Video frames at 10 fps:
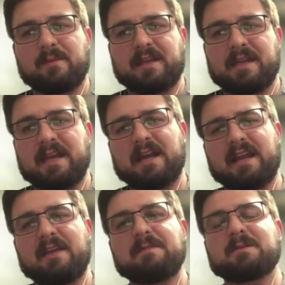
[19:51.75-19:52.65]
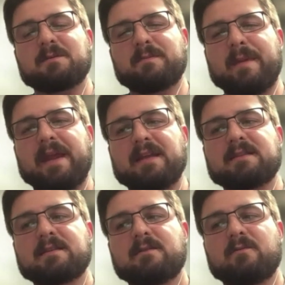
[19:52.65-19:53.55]
Like he kind of gave me some
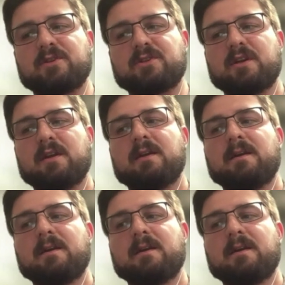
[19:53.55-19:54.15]
space, which